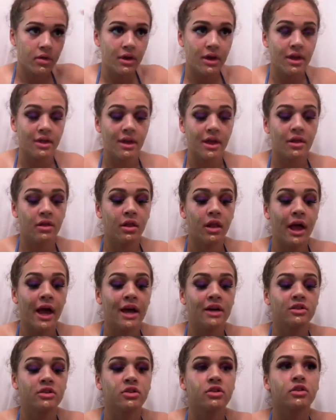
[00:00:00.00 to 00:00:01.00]
And they
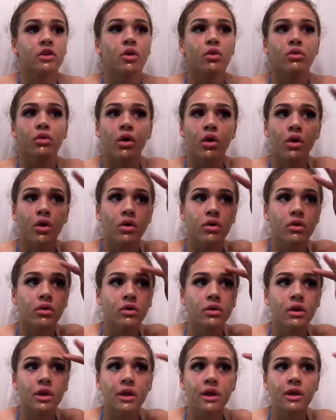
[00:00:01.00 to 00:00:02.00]
last so
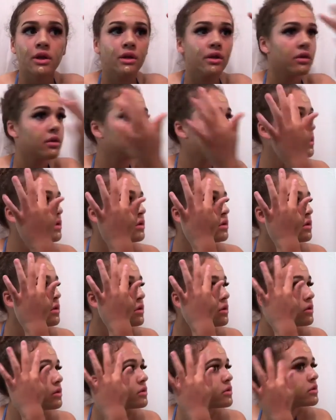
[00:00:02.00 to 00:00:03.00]
long, like
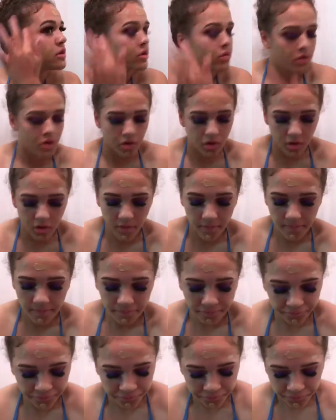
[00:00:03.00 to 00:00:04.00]
so
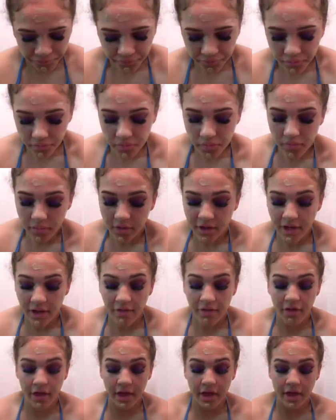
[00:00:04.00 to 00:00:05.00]
long.
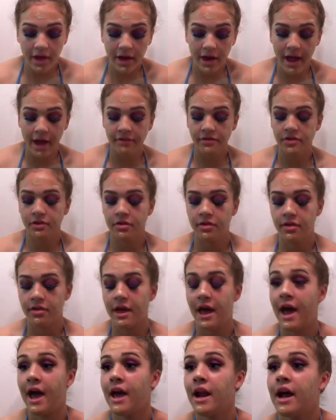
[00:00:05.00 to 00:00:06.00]
And then after
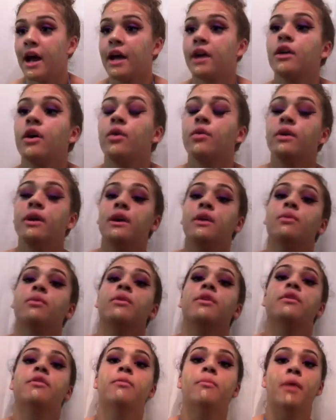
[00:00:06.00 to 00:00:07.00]
that, I go in
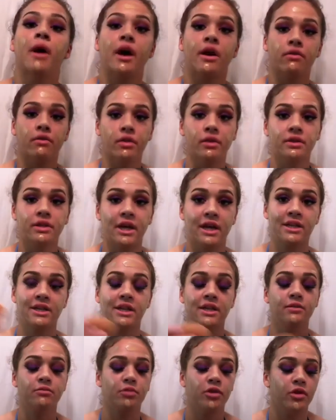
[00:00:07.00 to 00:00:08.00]
with my Real
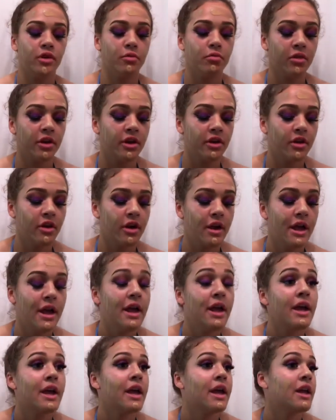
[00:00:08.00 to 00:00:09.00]
Techniques Beauty Blender
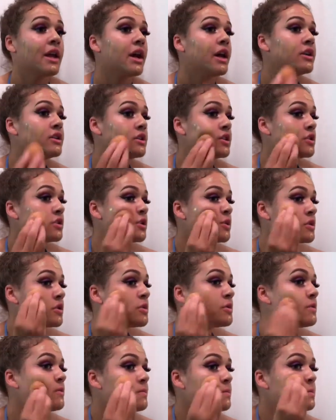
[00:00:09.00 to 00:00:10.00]
and I
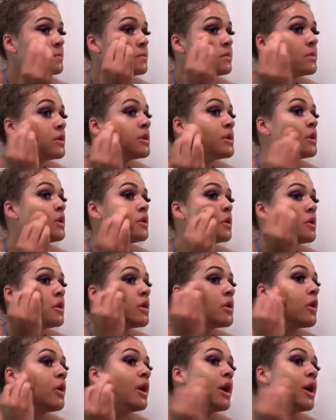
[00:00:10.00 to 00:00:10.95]
just go